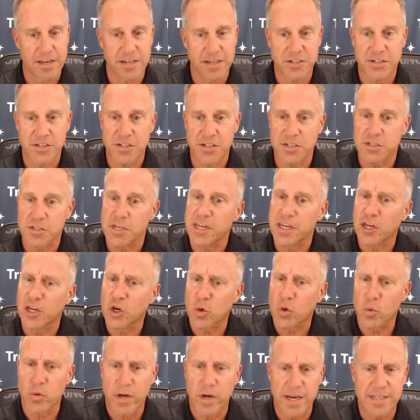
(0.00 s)
and it's just it
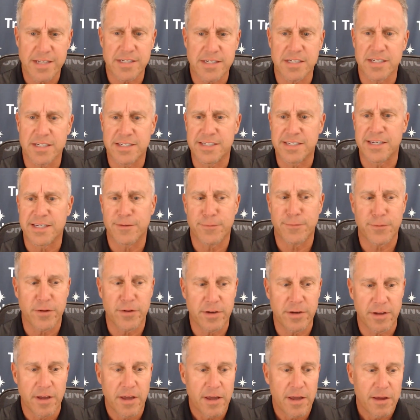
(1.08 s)
creates a
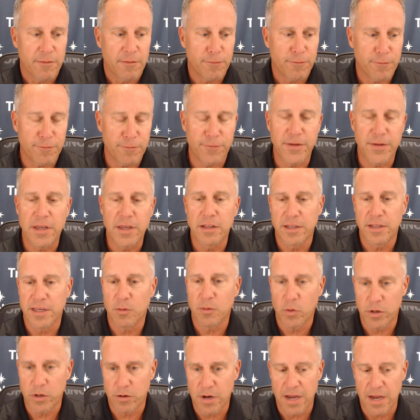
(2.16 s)
different feeling
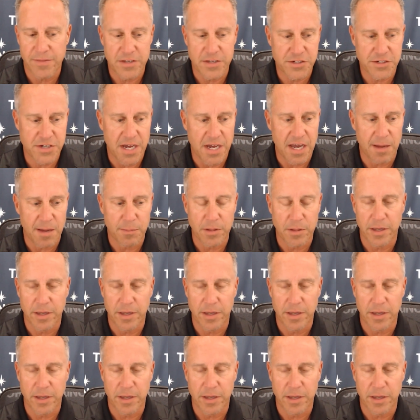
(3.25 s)
when you're on the job.